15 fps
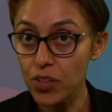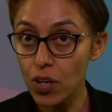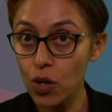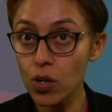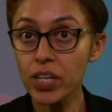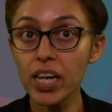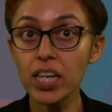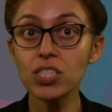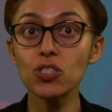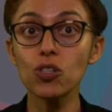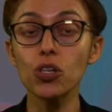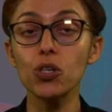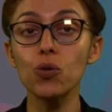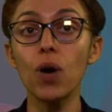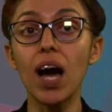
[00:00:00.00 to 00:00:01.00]
Okay, so
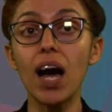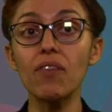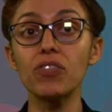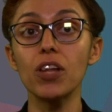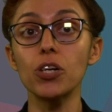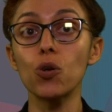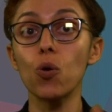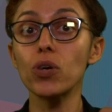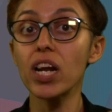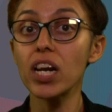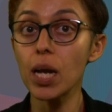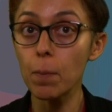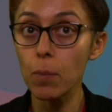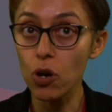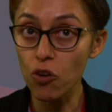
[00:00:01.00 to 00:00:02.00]
you have the total
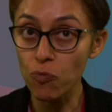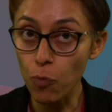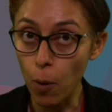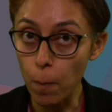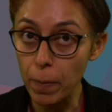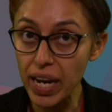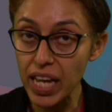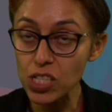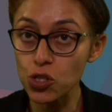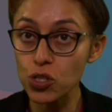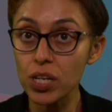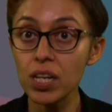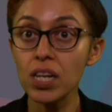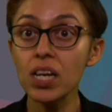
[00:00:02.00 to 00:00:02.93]
number of population